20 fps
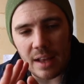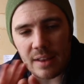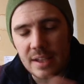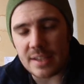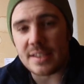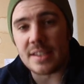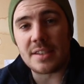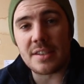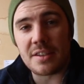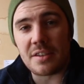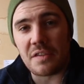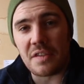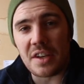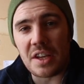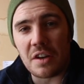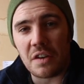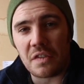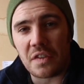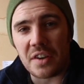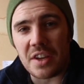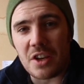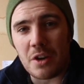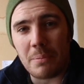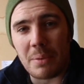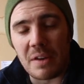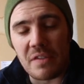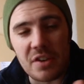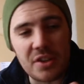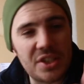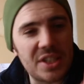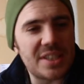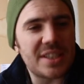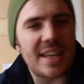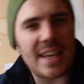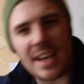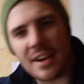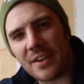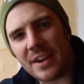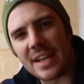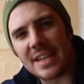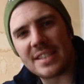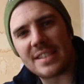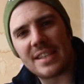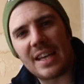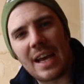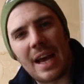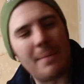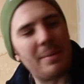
this isn't the video for you, but if you're just curious,